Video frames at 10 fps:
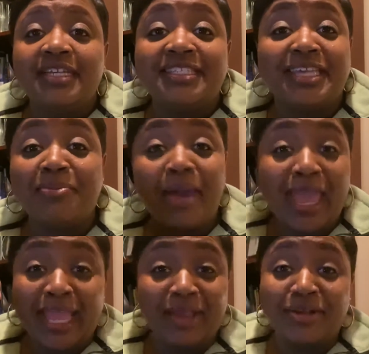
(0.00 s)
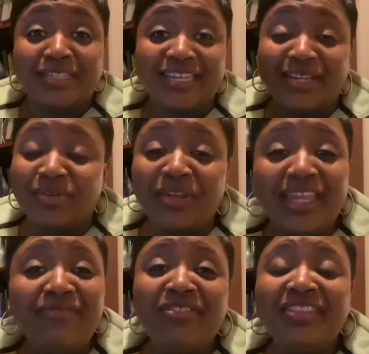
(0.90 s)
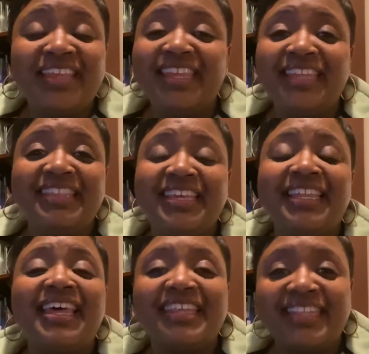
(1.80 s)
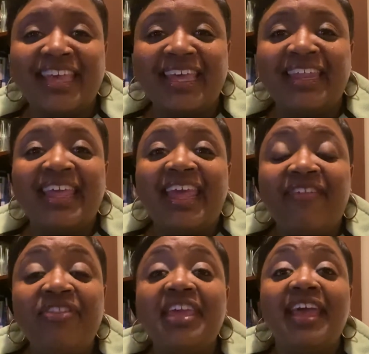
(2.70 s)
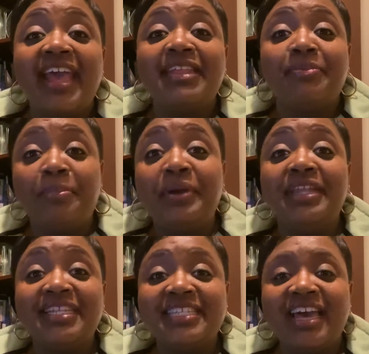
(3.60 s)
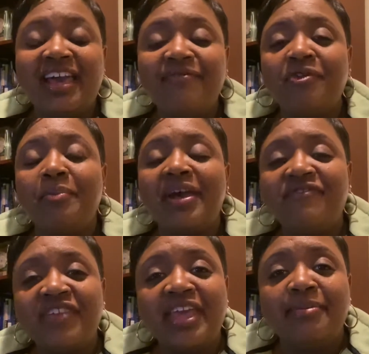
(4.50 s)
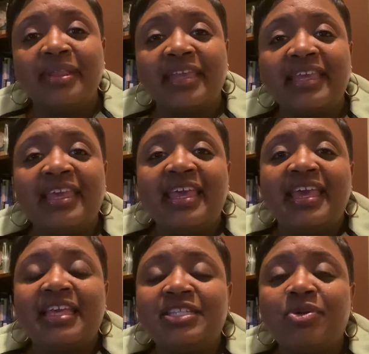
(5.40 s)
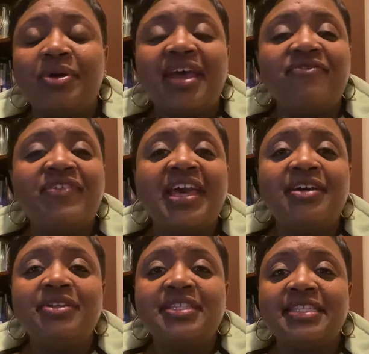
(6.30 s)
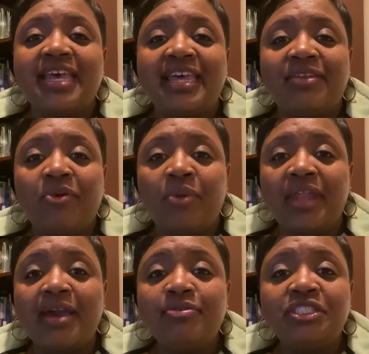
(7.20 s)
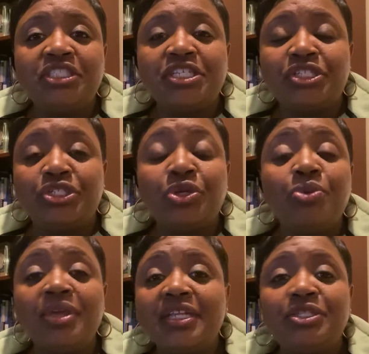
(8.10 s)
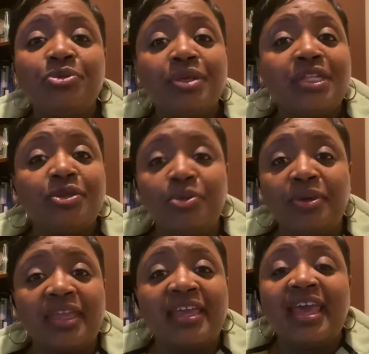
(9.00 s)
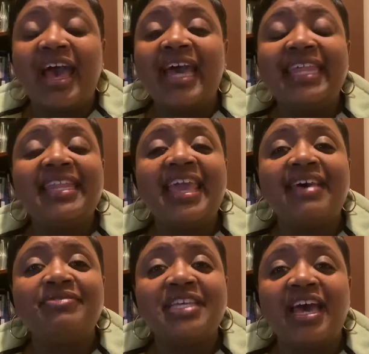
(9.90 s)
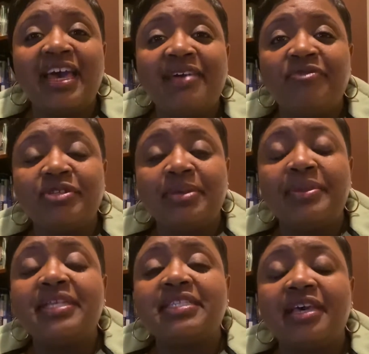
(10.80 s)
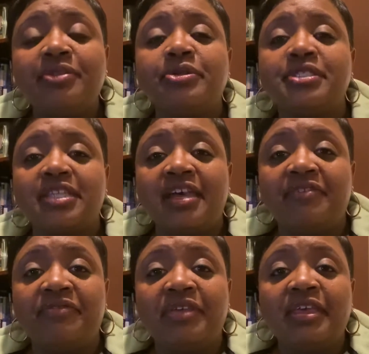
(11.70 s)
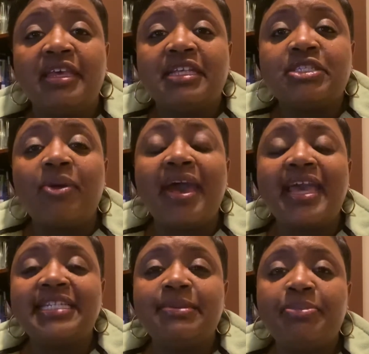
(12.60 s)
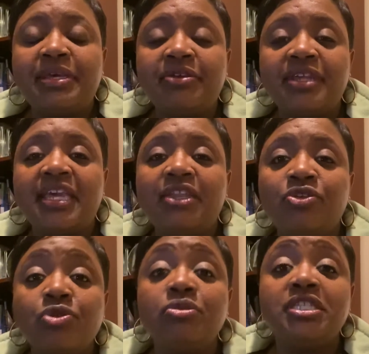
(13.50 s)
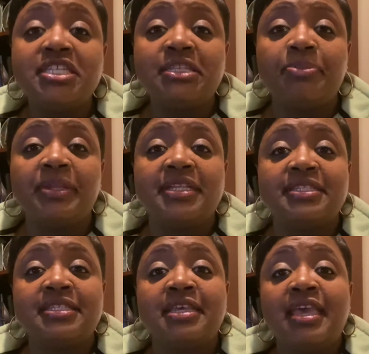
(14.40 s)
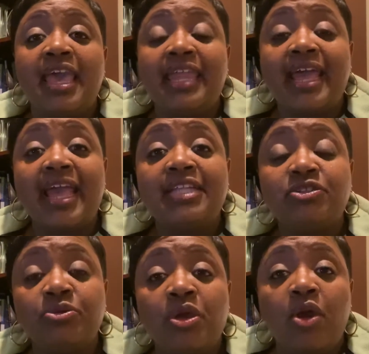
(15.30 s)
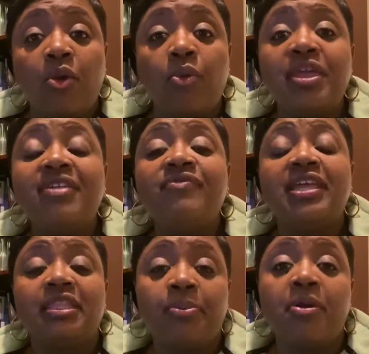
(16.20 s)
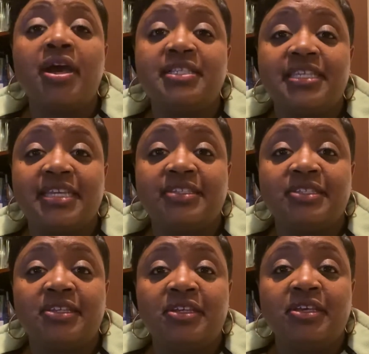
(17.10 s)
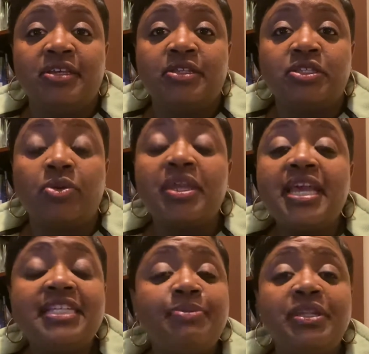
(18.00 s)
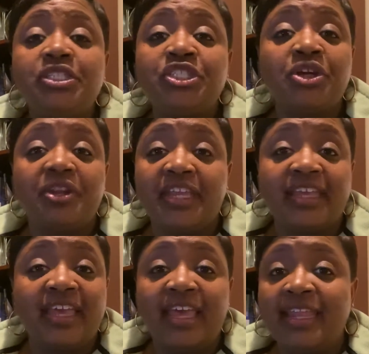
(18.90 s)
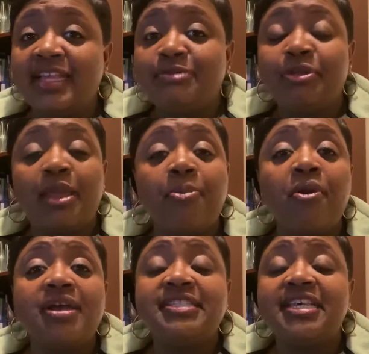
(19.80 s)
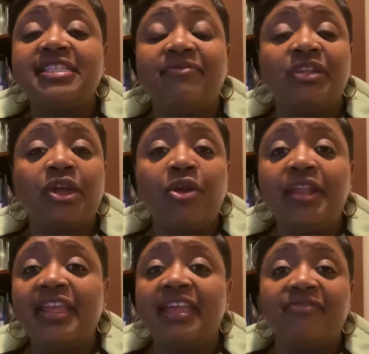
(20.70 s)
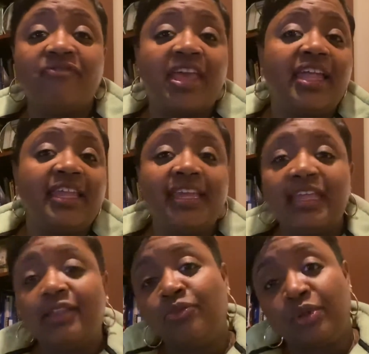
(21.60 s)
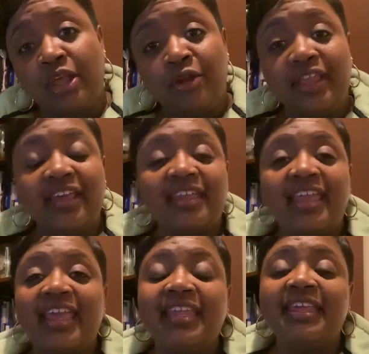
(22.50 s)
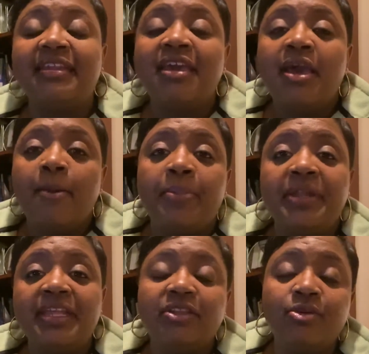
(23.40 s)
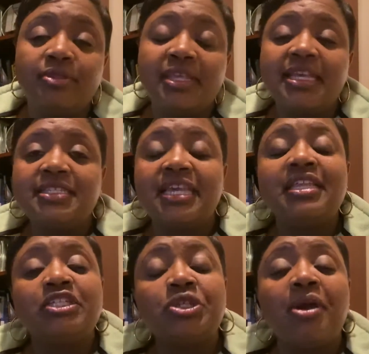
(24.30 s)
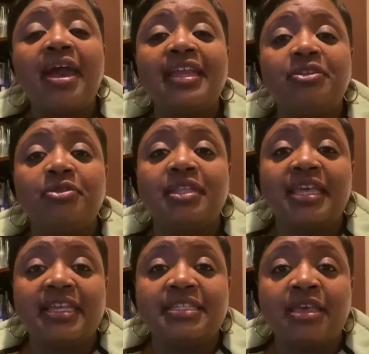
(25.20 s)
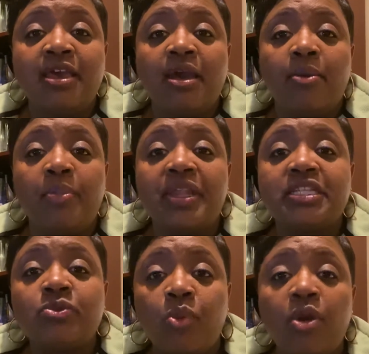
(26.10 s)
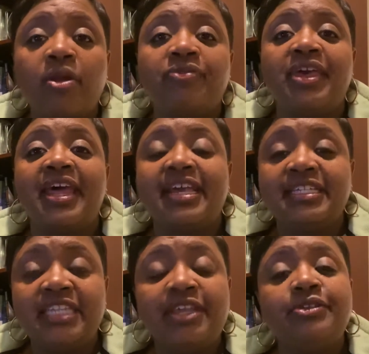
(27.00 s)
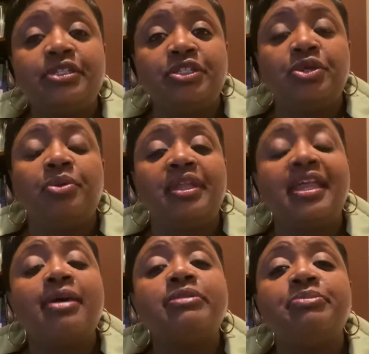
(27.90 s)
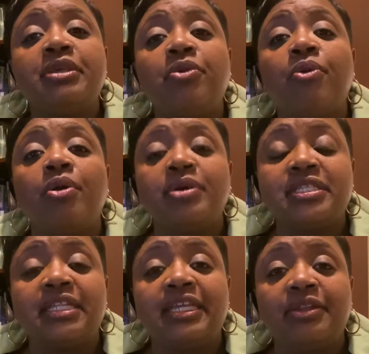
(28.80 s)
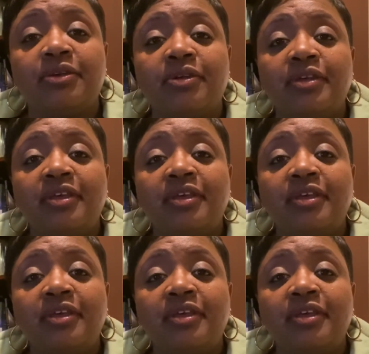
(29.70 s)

to get my hair done or even to anything like that. And then I had to put in time for my family. And so what I found is that when I was just doing, doing, doing, I didn't have time for some of this other stuff. So I had to build in new disciplines and I had to reinvent the process. So it has been a journey and it's been a process of learning and failing and learning again and putting new things in and trying new things. But it's work that I continue to do and it helps me grow as a leader.